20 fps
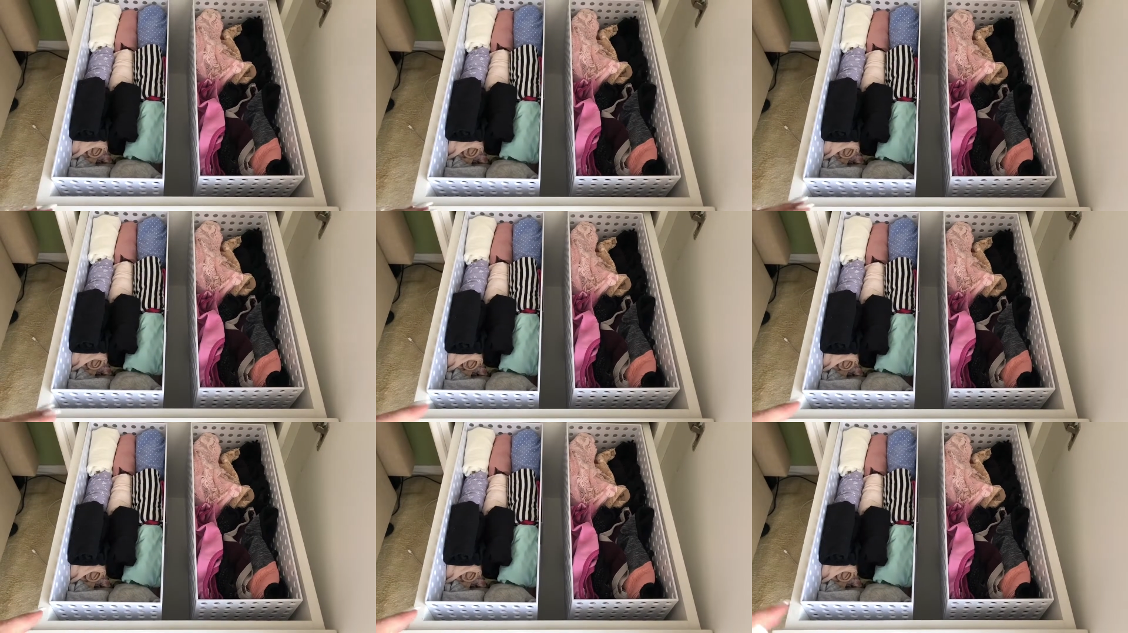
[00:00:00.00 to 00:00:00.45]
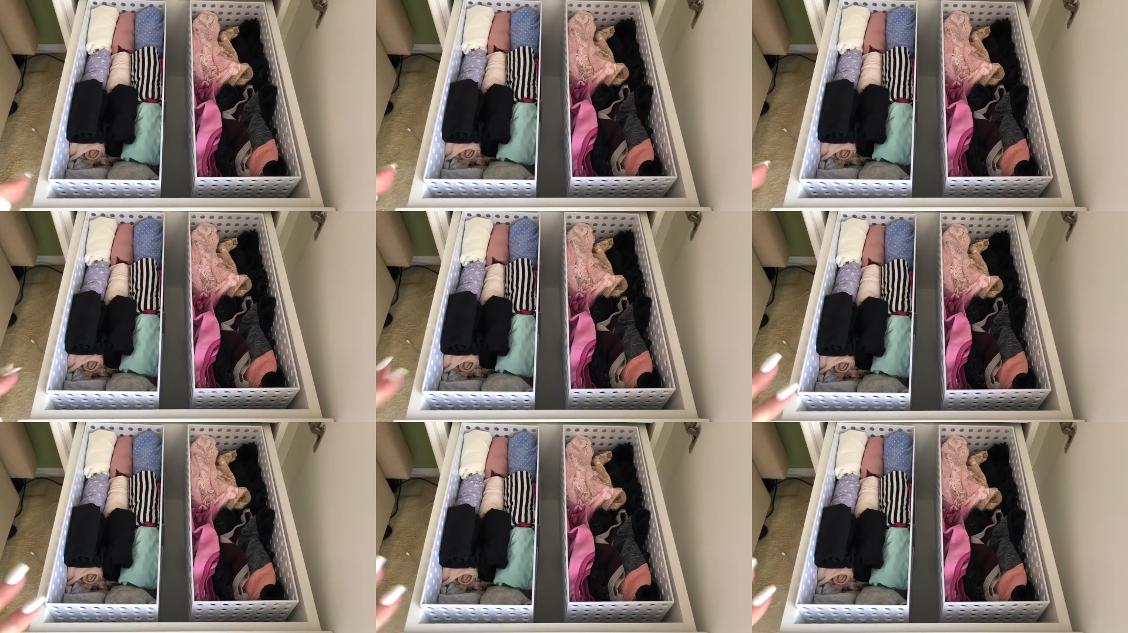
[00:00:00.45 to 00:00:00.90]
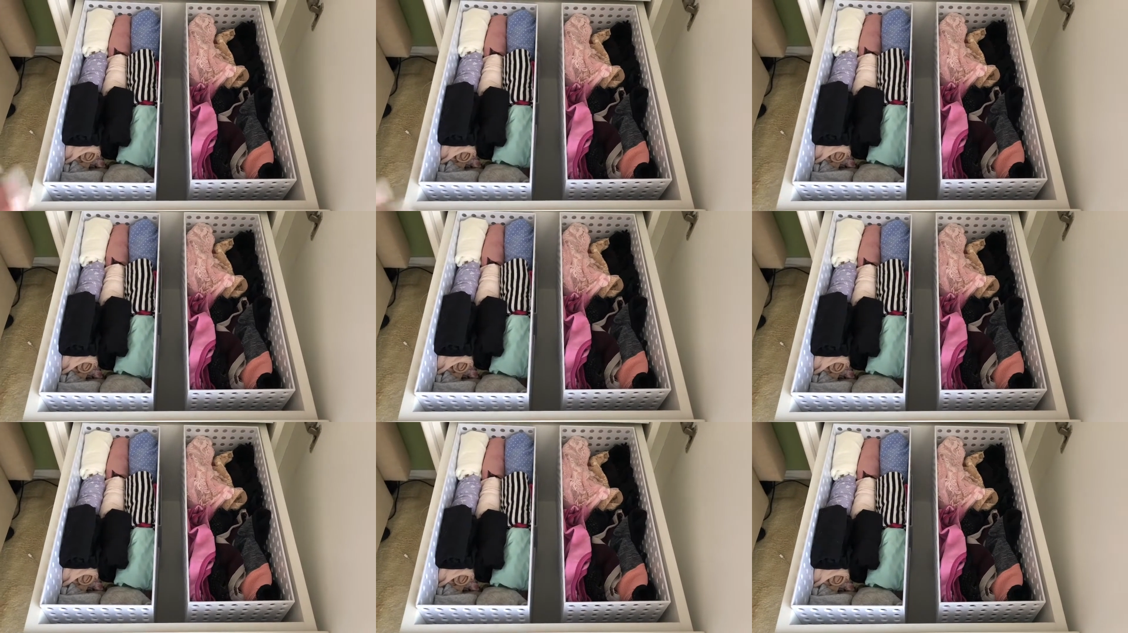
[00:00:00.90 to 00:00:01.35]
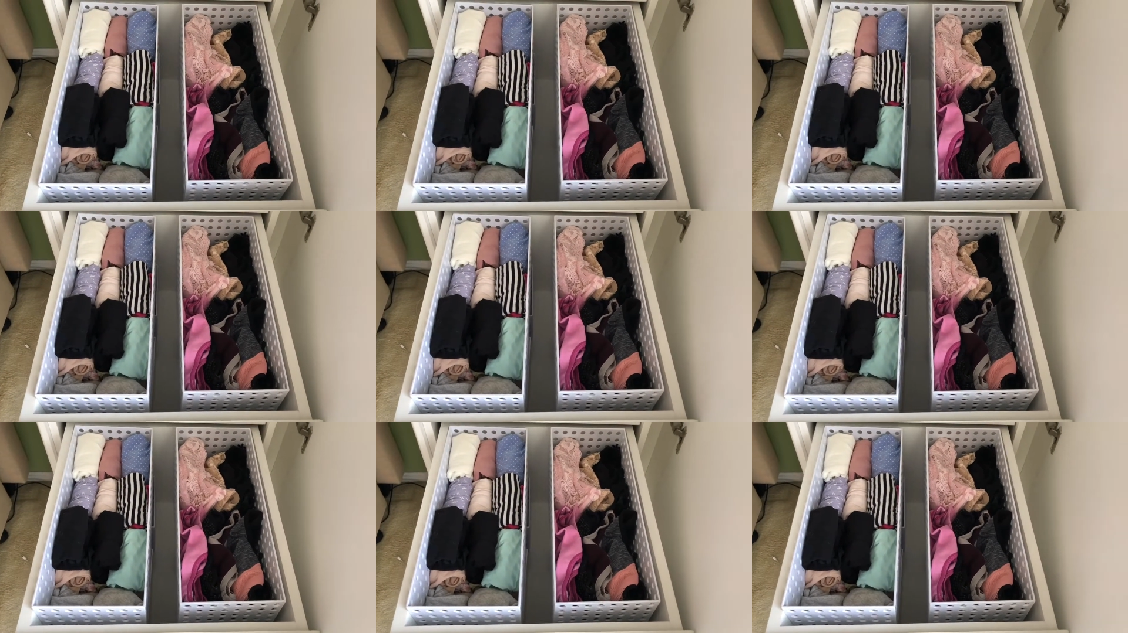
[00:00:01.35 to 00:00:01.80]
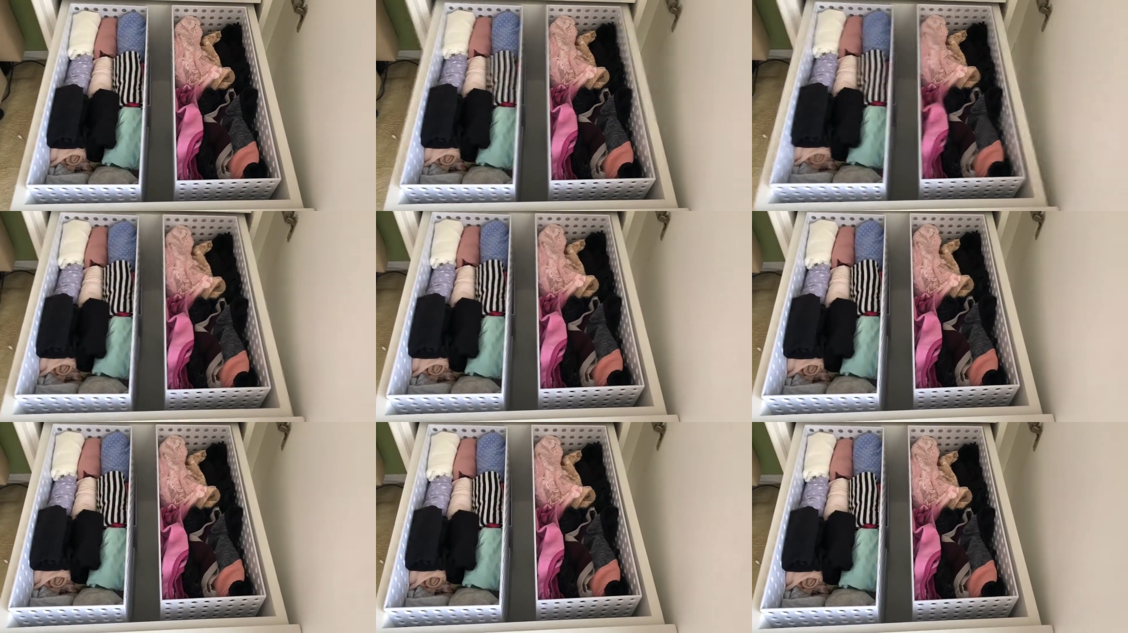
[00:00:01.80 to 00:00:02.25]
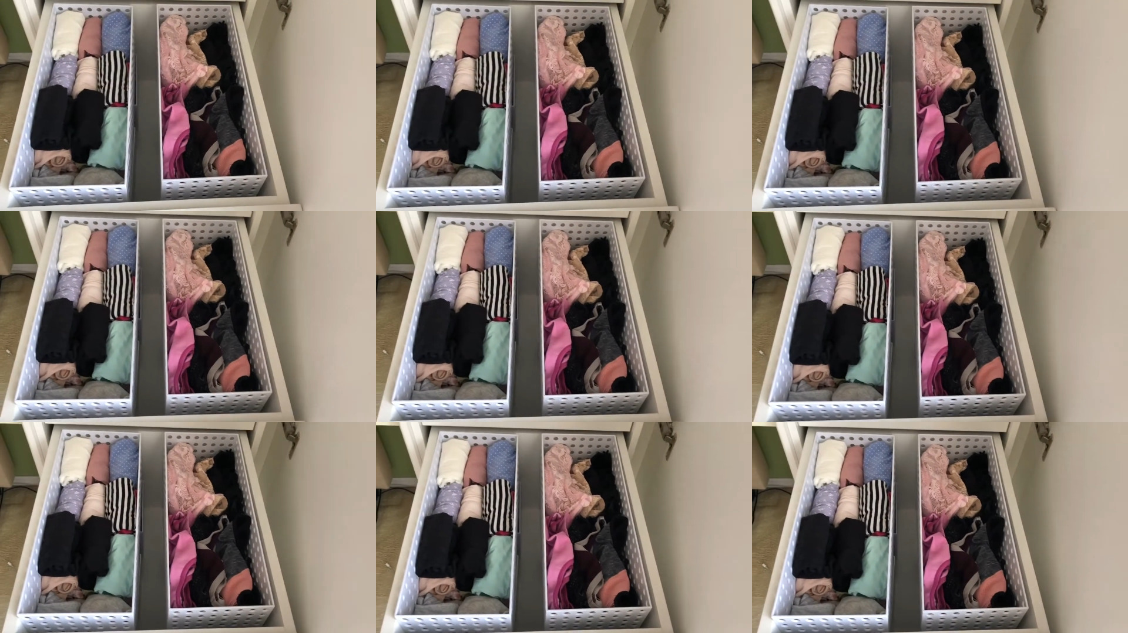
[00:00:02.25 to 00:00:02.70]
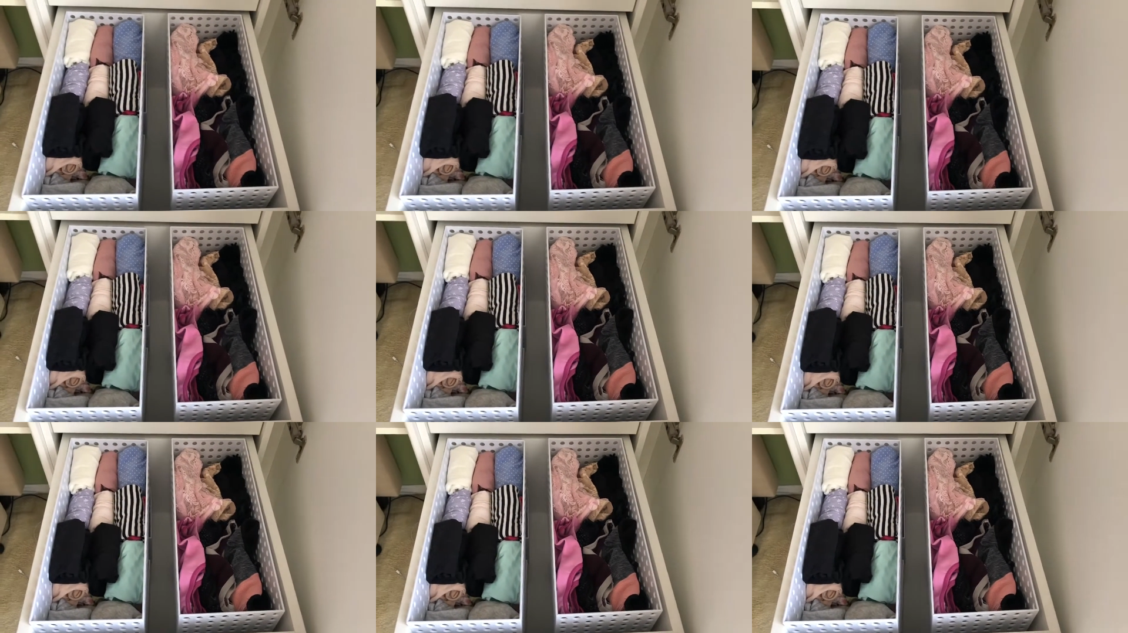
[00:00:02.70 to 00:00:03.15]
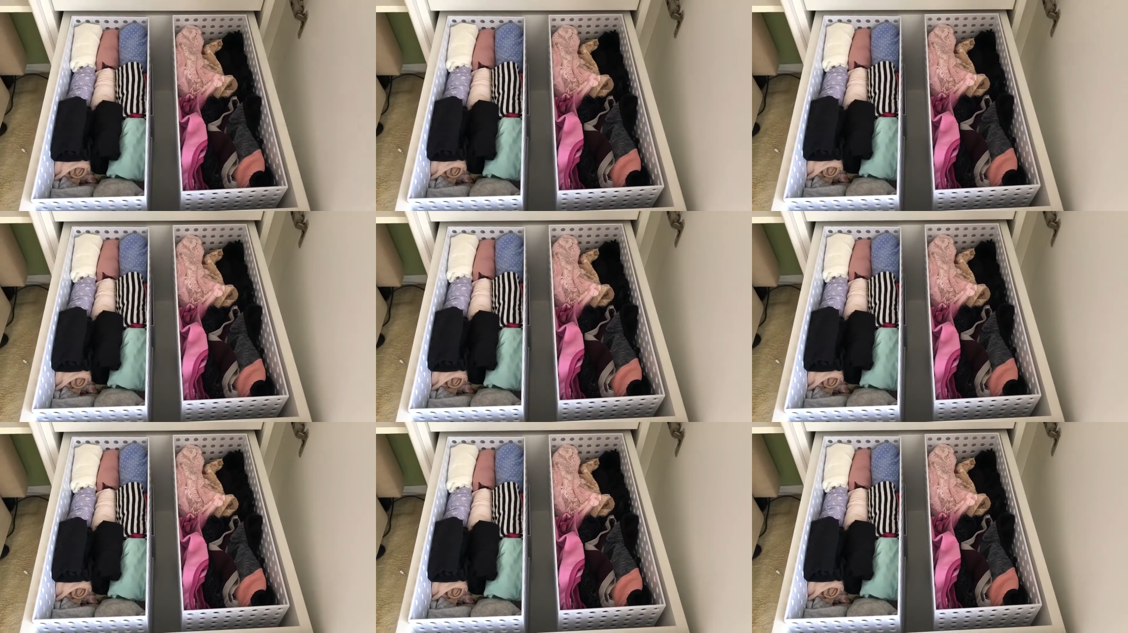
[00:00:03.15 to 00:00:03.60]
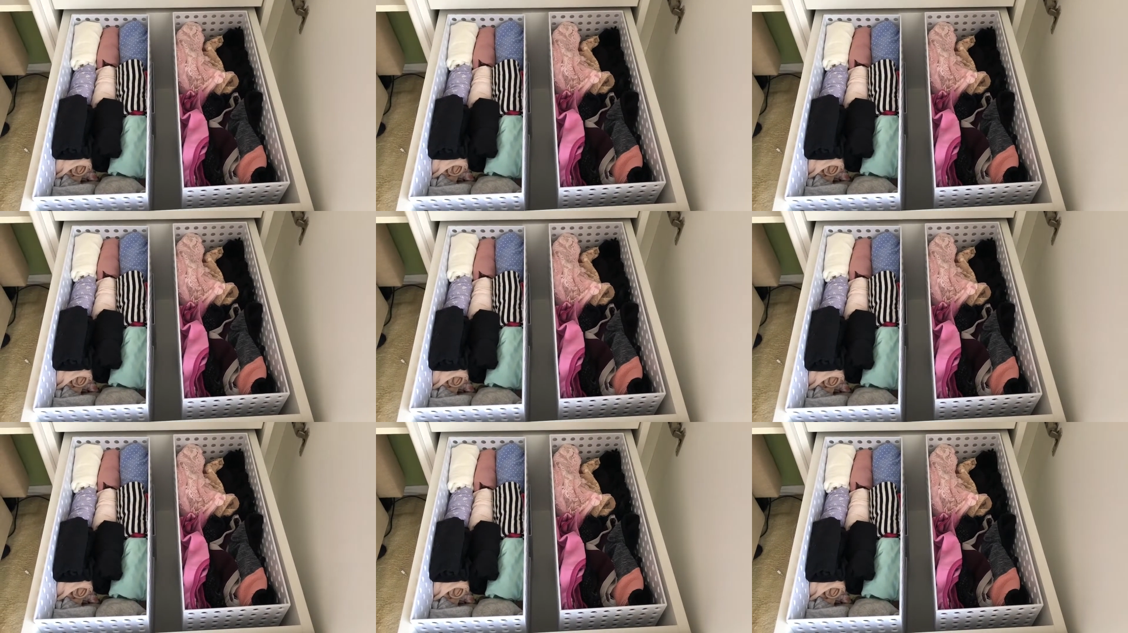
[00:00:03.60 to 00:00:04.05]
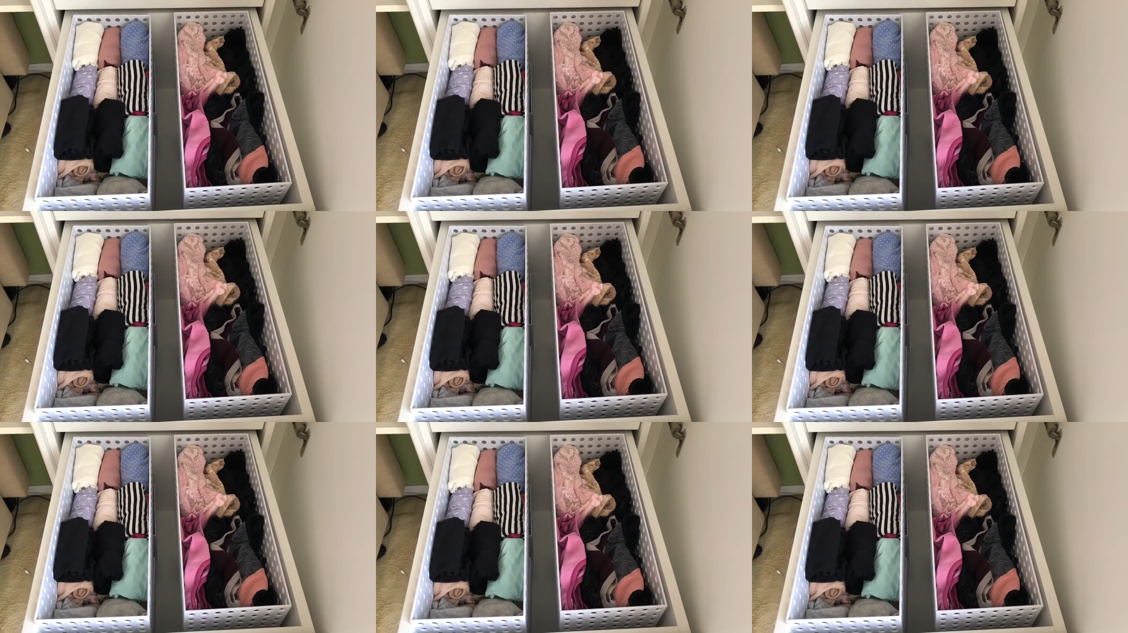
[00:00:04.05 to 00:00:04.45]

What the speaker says: Nobody's mouth can be seen.